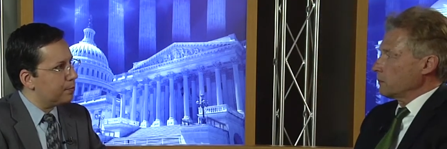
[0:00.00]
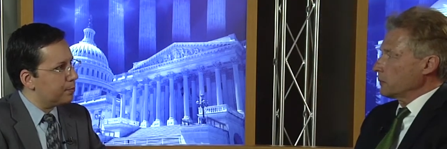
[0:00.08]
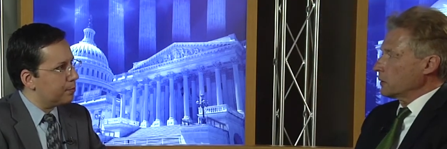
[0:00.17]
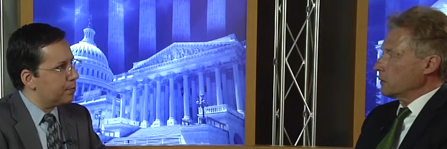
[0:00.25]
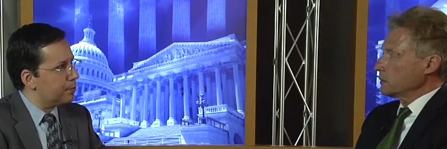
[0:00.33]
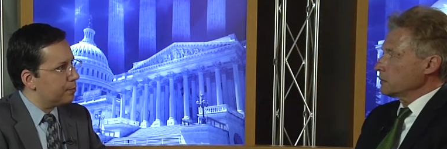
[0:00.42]

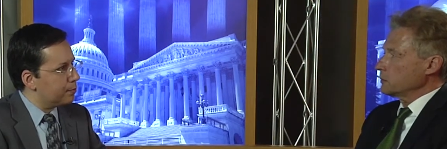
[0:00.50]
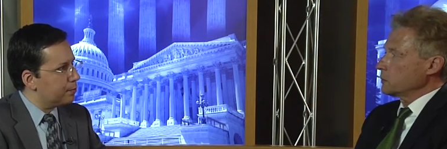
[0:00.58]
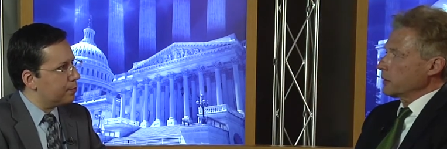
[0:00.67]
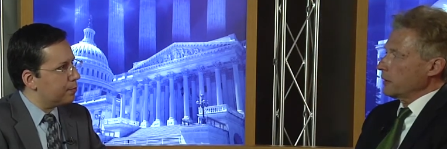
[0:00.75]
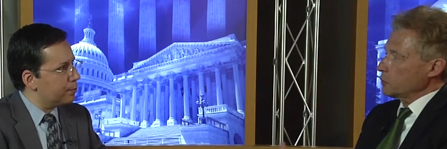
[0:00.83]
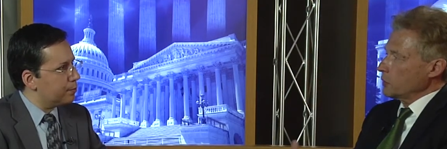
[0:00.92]
Speaker 1: Because you
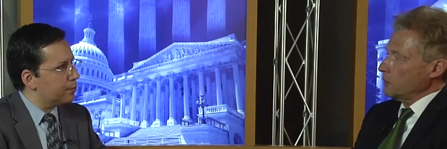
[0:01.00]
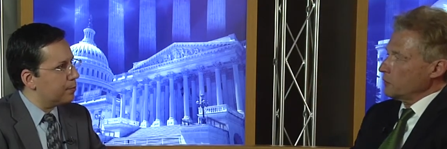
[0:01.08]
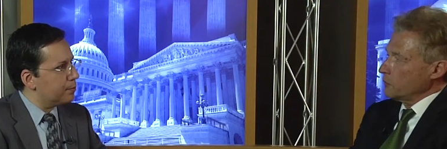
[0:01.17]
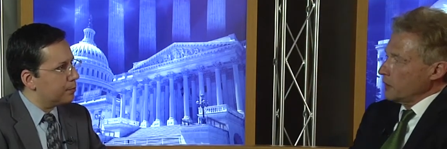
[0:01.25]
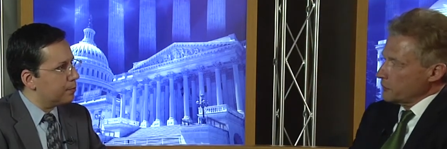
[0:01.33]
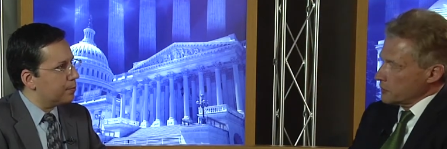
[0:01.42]
can drive
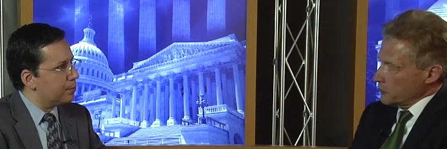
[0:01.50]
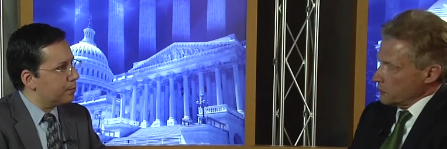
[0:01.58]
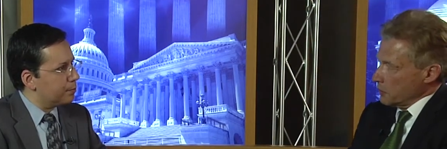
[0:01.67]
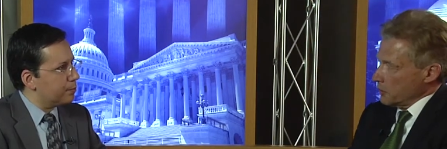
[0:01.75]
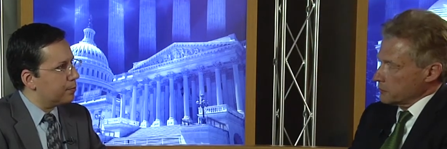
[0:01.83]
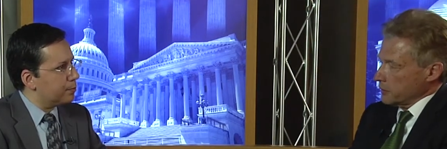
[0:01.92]
on the left
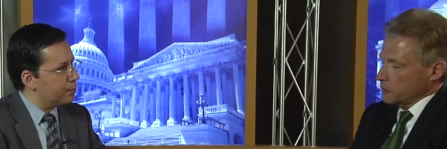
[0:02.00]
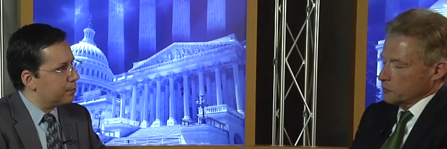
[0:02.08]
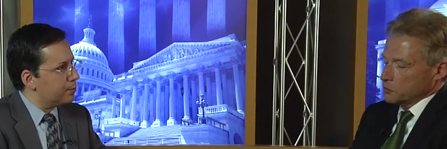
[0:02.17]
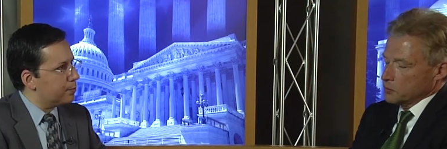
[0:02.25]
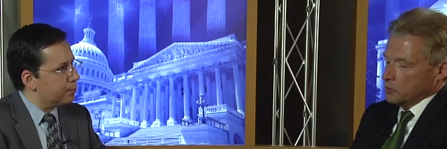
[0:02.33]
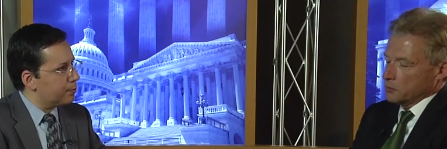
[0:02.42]
side of
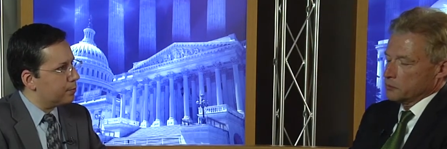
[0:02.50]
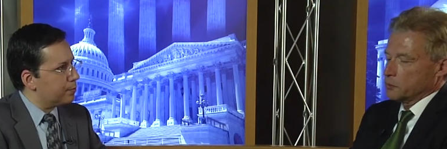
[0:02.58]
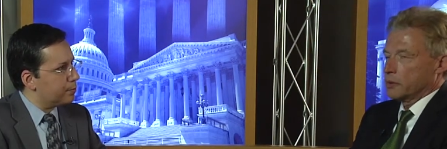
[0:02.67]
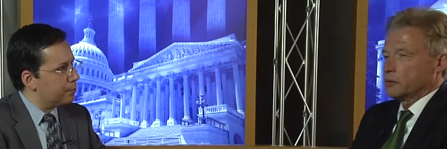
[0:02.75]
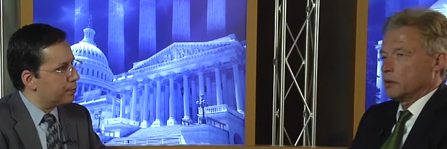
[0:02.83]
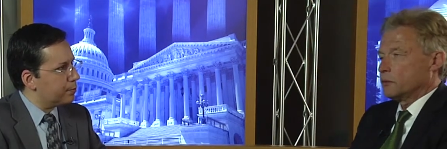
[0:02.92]
a road, you
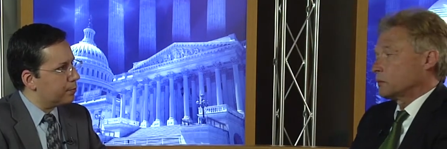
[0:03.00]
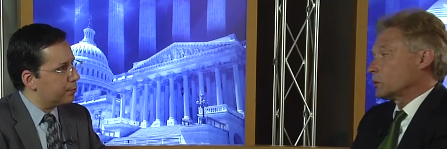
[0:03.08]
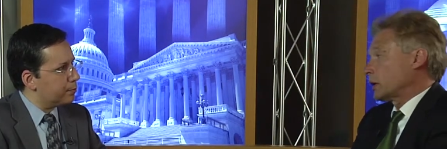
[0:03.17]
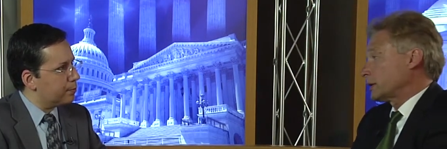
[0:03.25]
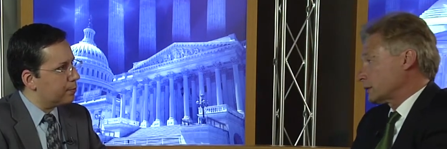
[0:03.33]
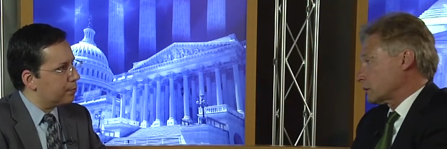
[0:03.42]
can drive on the
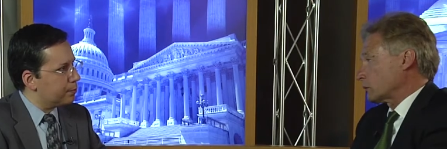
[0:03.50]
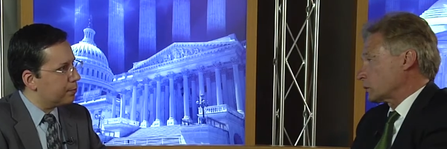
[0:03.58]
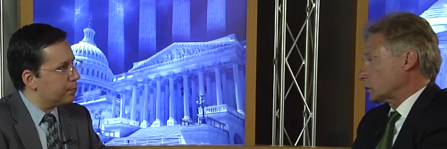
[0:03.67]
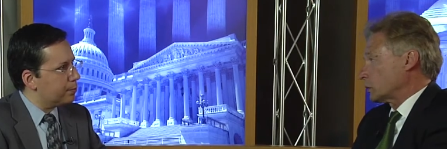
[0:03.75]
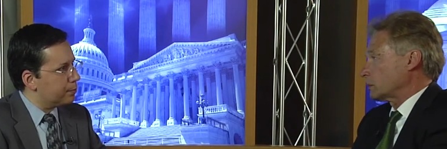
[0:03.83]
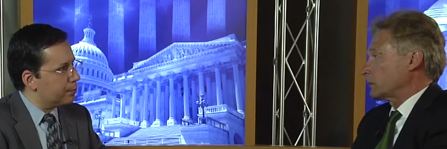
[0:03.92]
right side of a
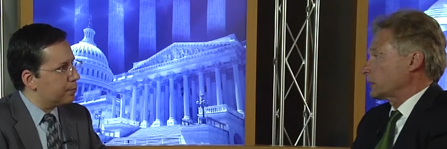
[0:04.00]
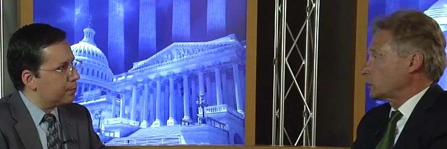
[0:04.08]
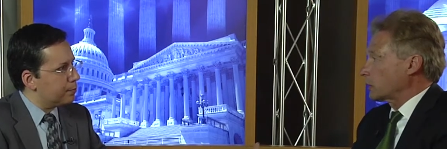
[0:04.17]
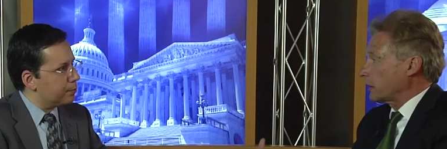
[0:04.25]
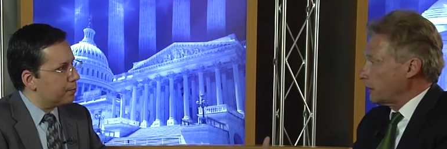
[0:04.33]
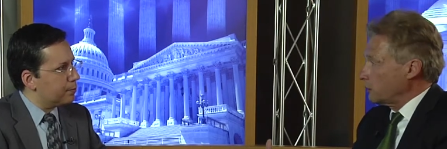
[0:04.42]
road, but
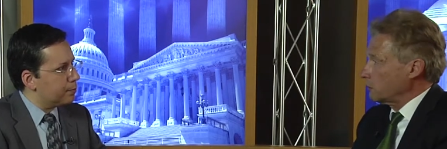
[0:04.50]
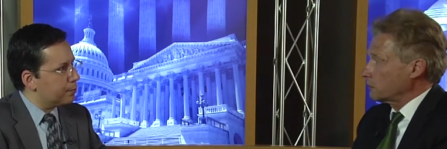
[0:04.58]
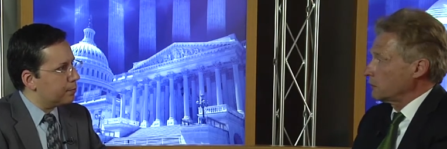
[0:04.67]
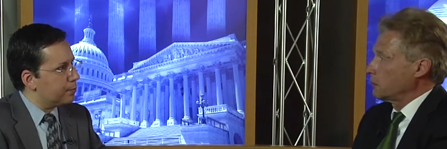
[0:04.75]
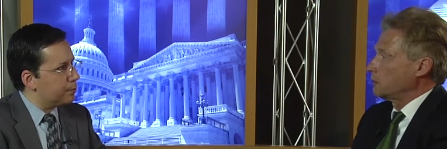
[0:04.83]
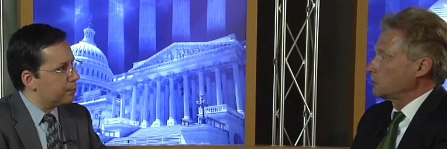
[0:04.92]
you
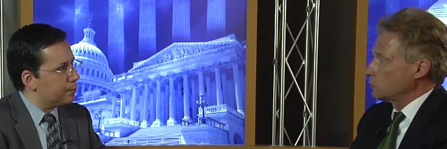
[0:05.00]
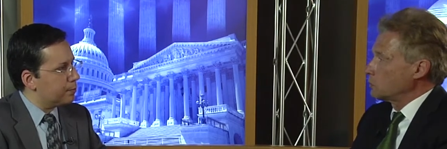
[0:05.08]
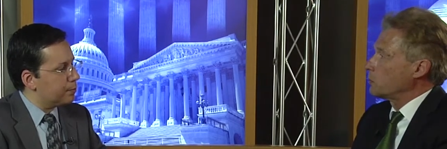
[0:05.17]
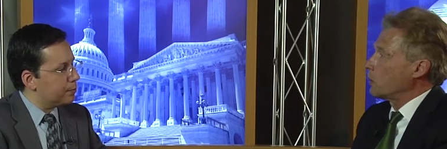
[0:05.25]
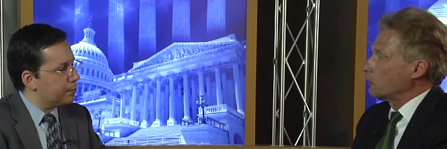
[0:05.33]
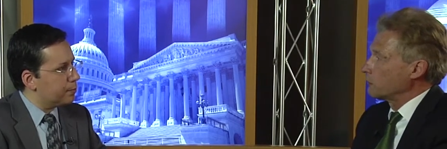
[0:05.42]
cannot do
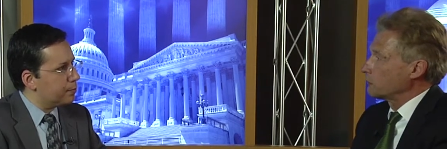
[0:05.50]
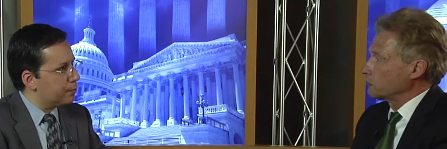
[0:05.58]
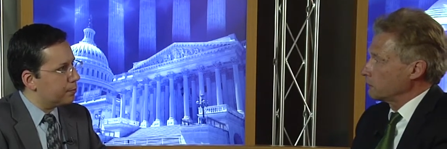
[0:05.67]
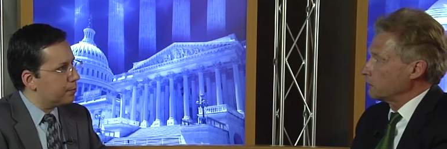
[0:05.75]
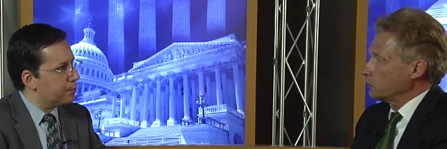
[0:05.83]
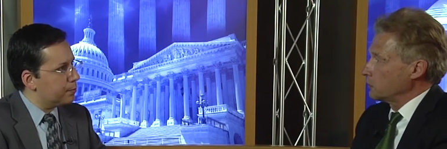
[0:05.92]

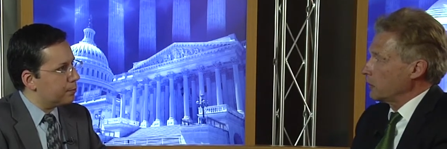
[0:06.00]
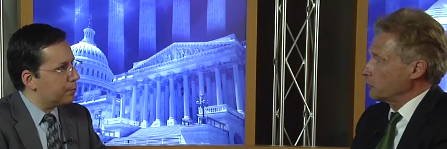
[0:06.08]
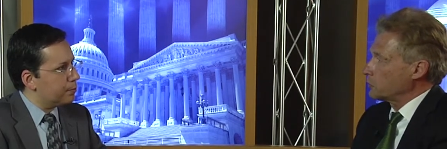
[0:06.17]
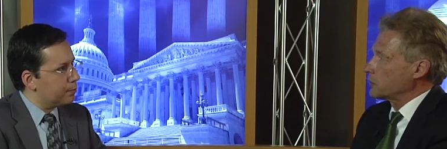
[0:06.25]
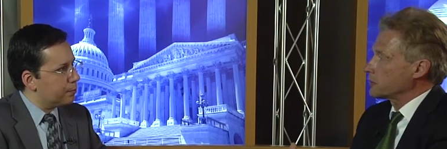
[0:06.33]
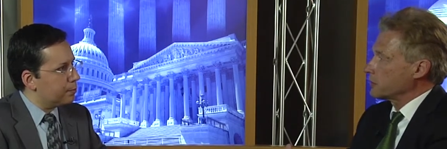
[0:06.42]
both you have
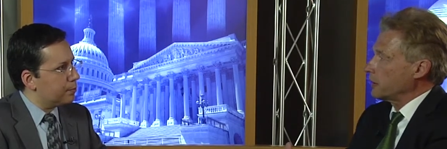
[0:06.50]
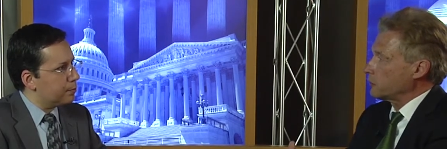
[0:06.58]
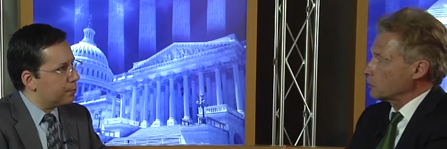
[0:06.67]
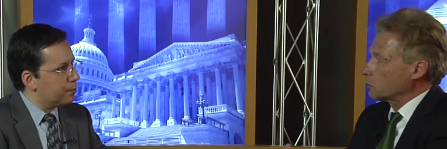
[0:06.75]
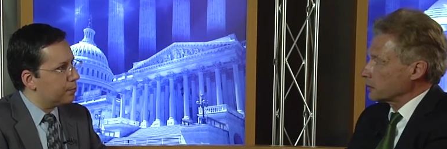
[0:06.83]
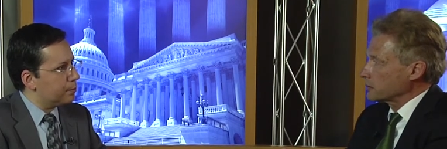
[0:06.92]
to decide
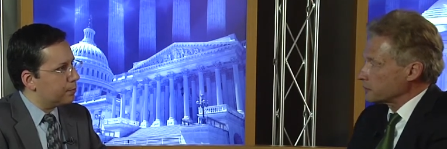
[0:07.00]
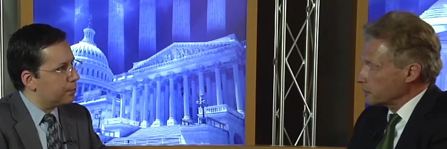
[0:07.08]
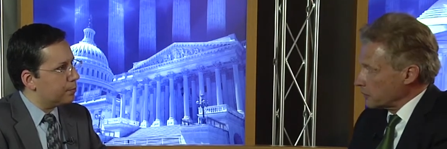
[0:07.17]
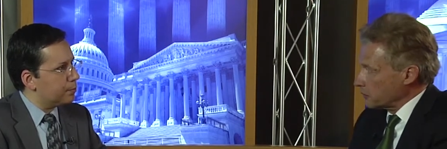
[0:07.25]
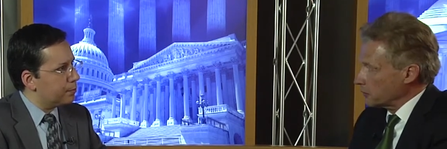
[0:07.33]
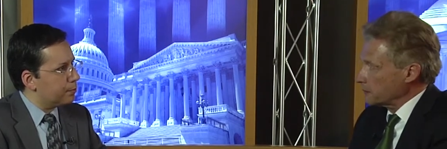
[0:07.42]
on one
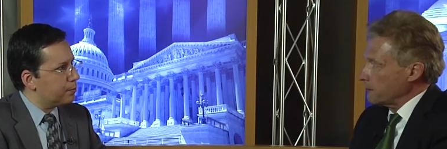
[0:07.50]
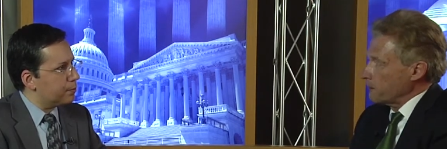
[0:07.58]
standard.